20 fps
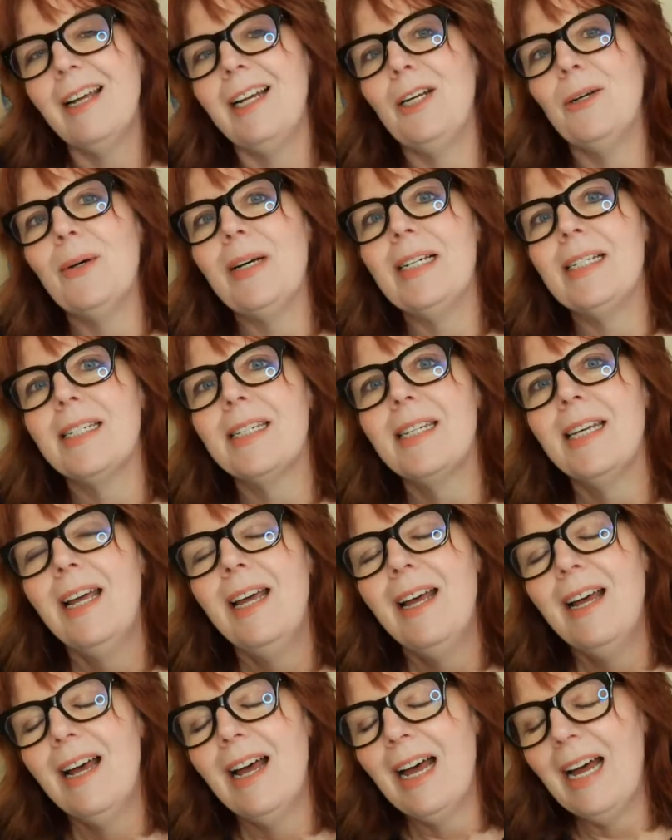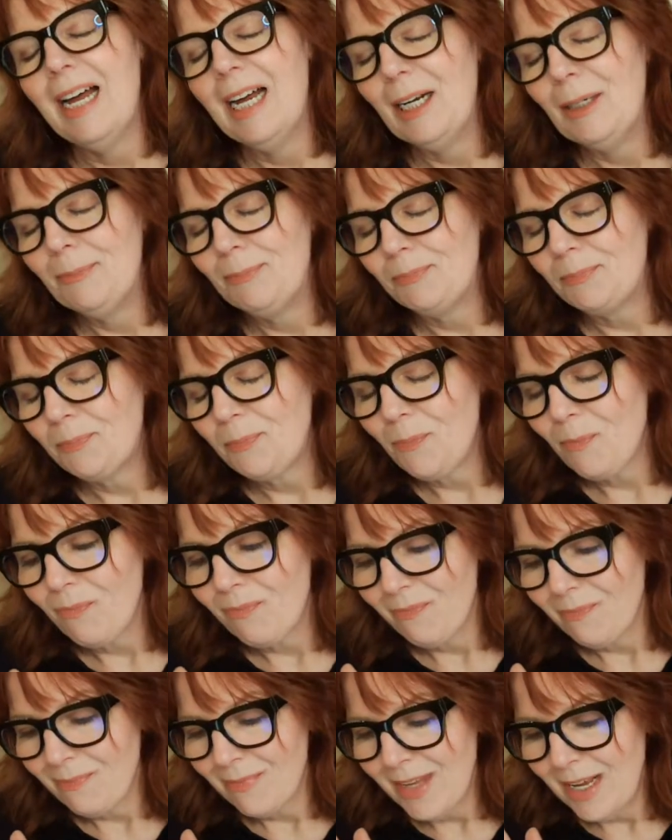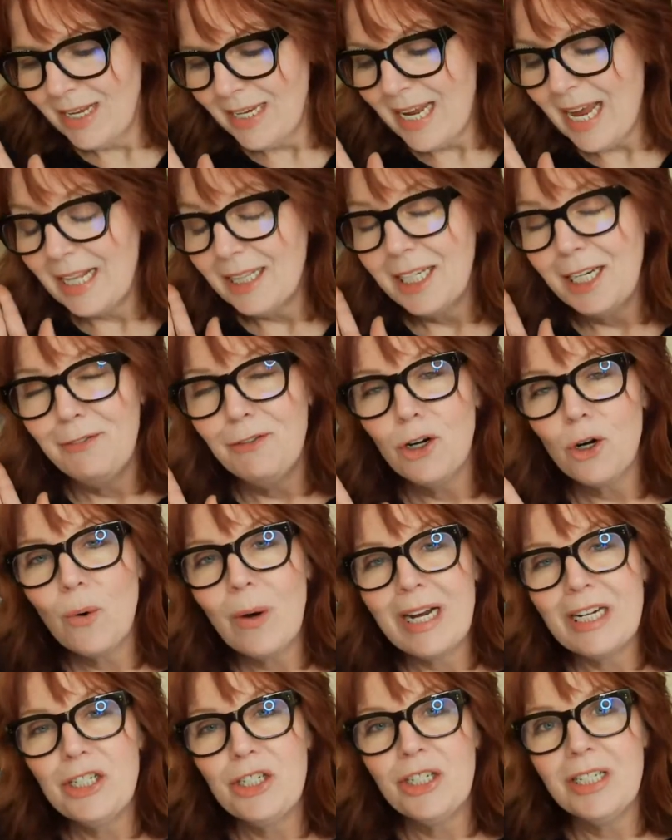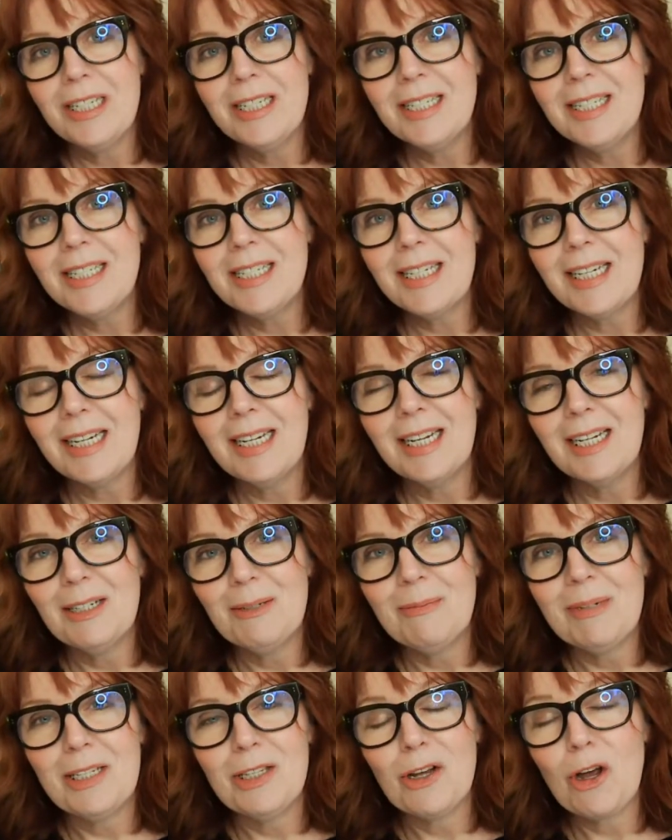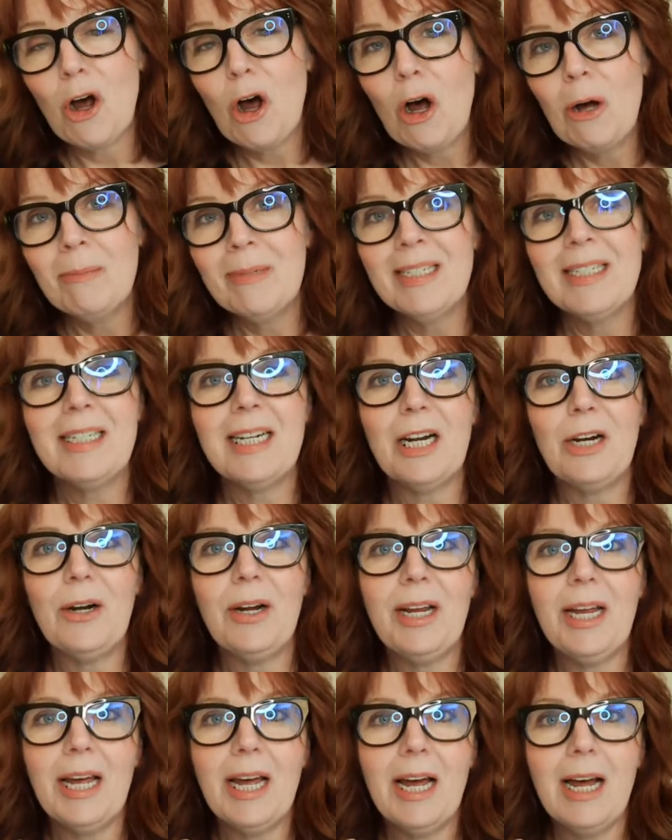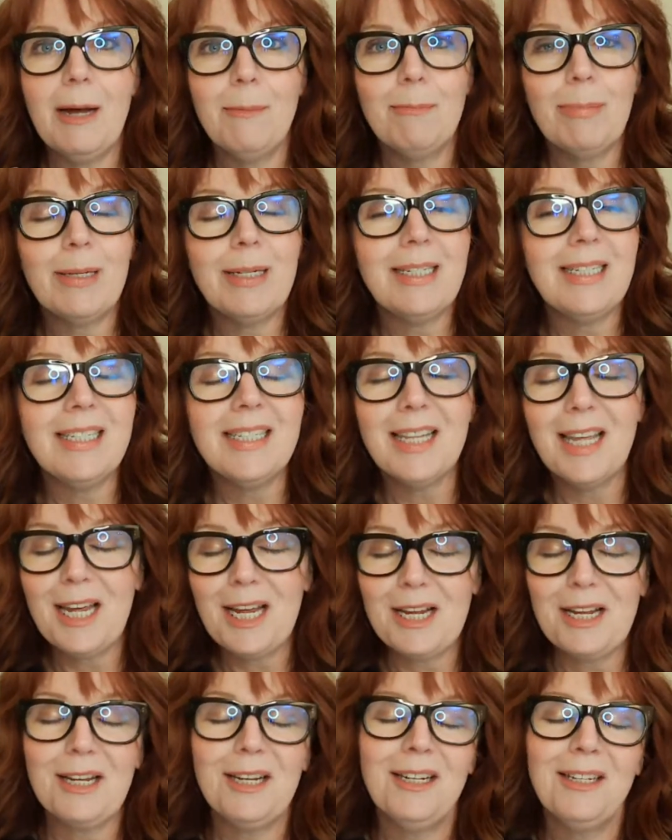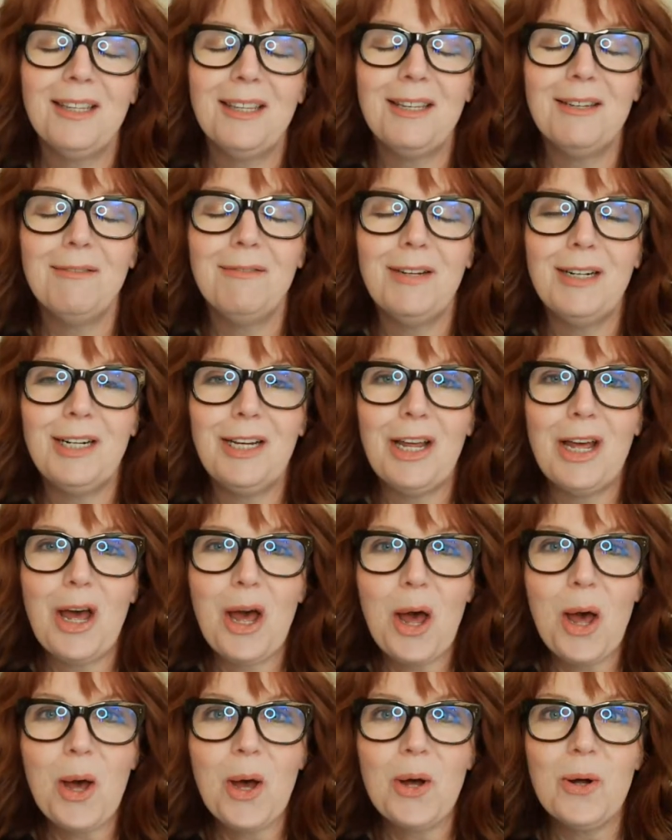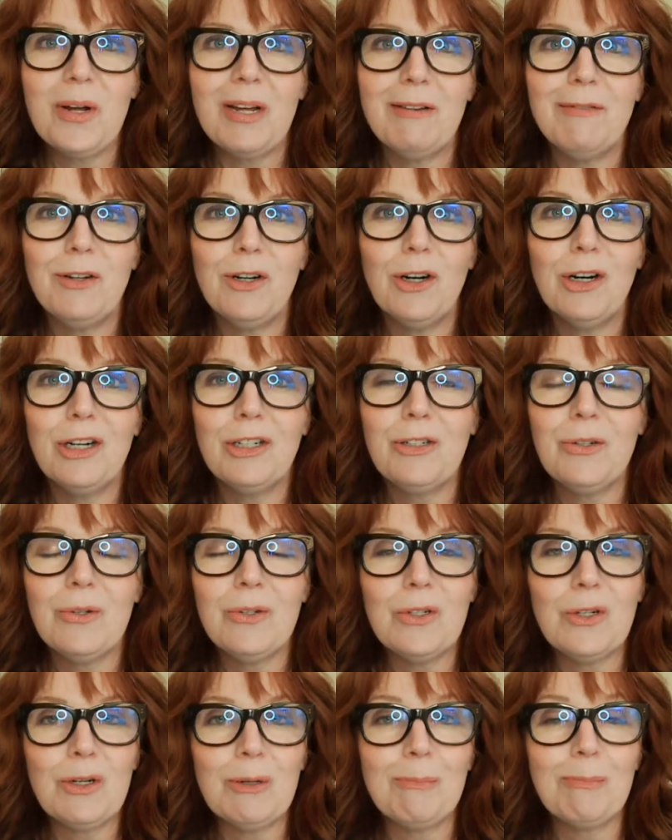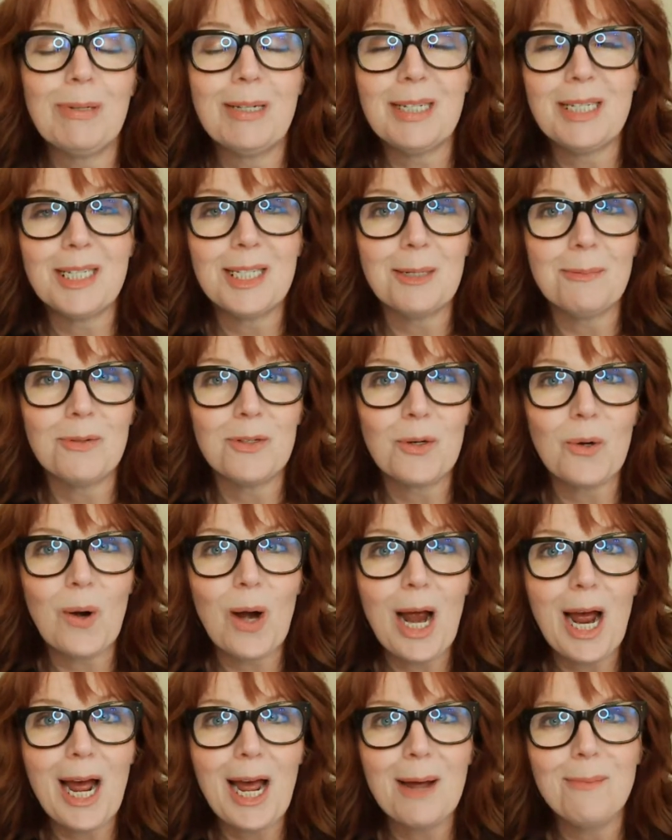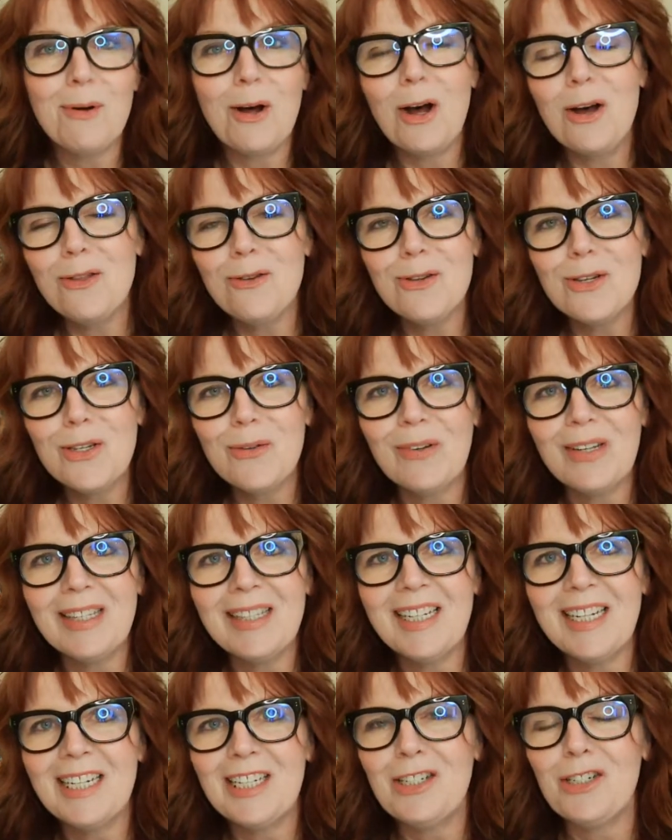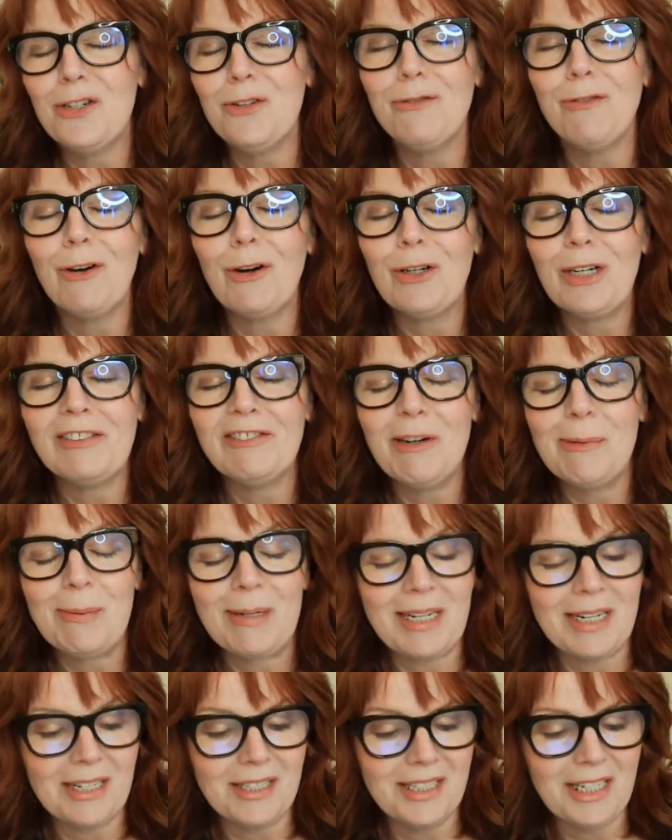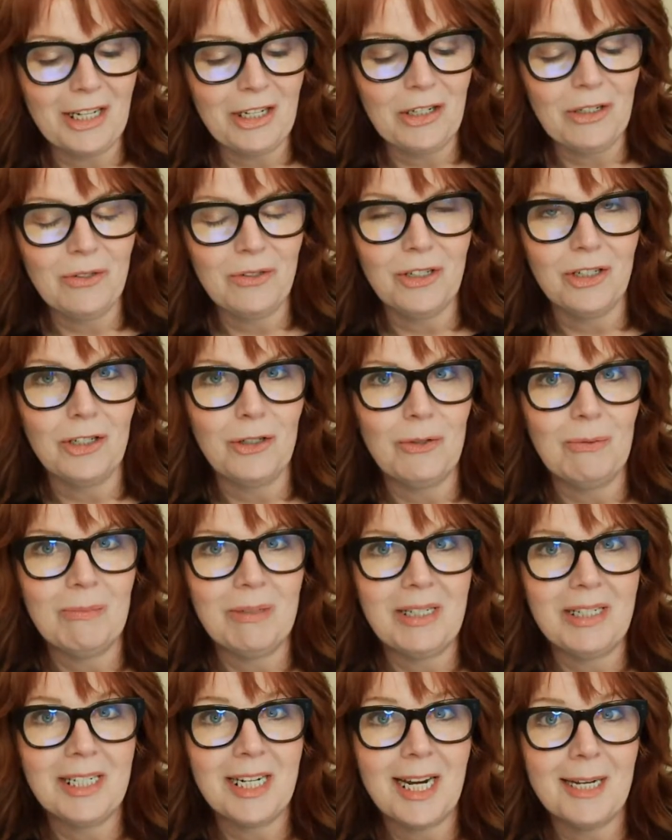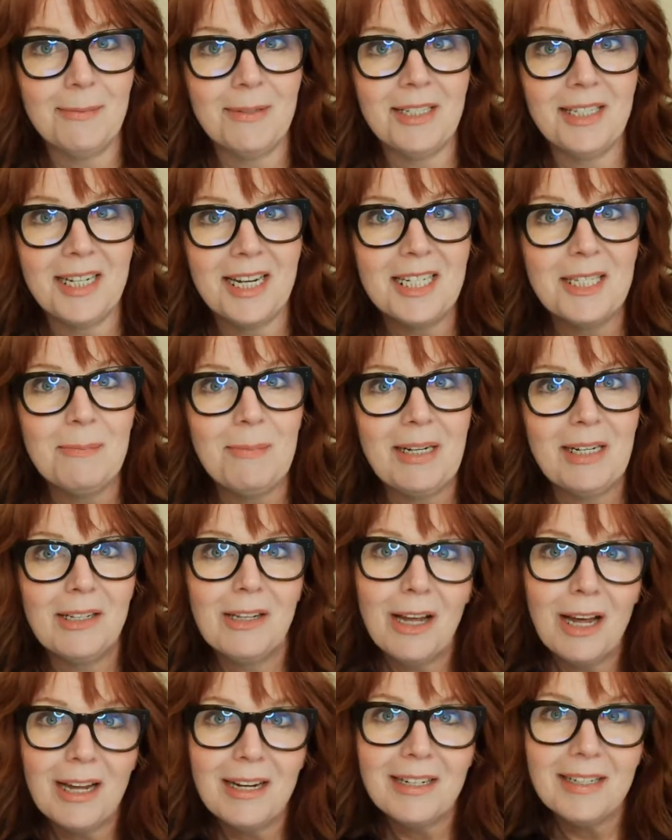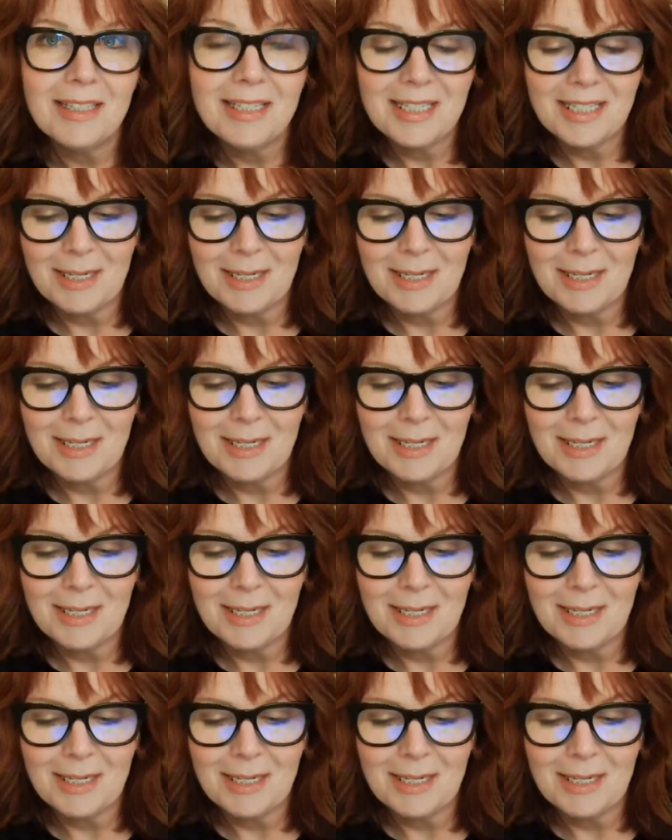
Anyways, leave your questions in the comments area. Please like the video. If you're on YouTube, please subscribe. All those fun things you've heard everybody else tell you to do a million times. It does mean a lot.